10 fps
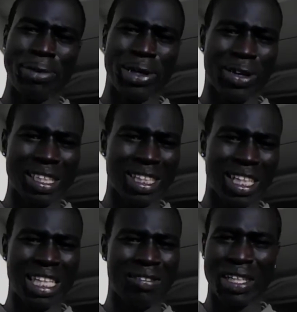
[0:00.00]
Though I
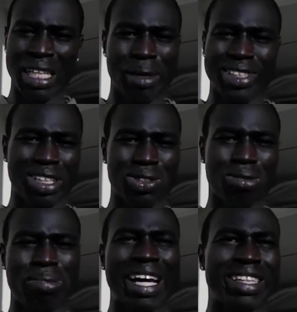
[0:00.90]
start giving up. I start
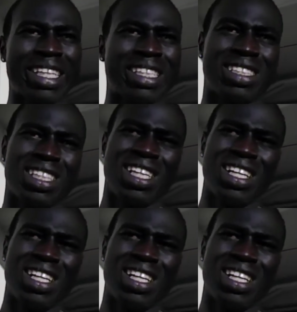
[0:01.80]
doing bad things.